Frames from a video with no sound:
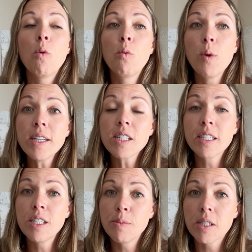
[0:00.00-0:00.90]
which
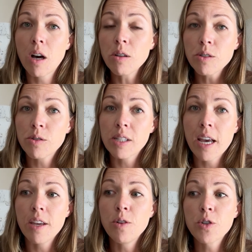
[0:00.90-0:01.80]
leads me to also
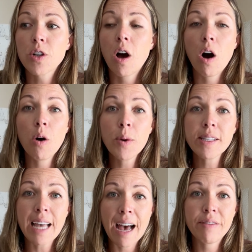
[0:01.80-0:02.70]
say you should
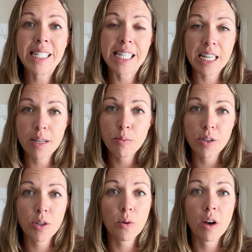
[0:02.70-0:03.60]
always have a team
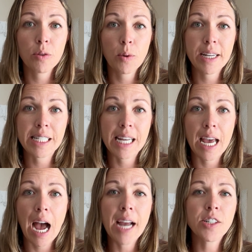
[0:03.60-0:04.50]
with you on the wedding
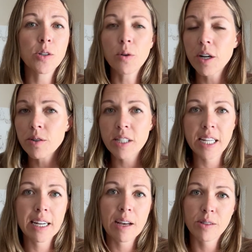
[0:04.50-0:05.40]
day. I don't
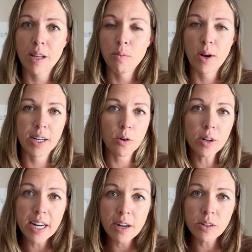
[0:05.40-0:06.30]
understand how some wedding
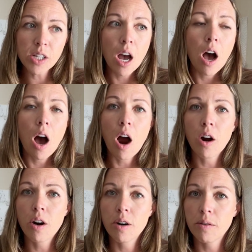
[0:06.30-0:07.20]
coordinators
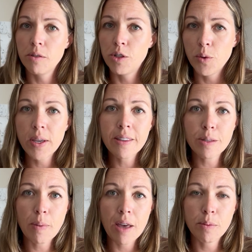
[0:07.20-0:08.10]
are doing
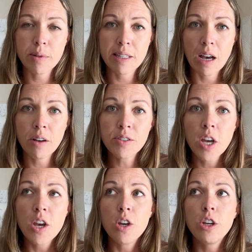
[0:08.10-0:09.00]
this by themselves.
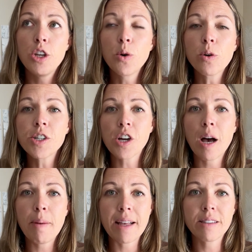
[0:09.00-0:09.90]
Your
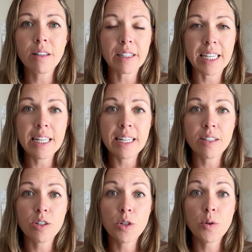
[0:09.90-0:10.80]
job as the lead
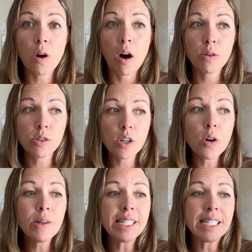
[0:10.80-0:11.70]
is to
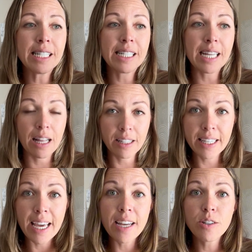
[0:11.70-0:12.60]
also
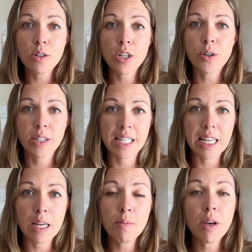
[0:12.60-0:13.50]
delegate to your
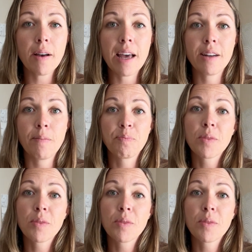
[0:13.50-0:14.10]
team and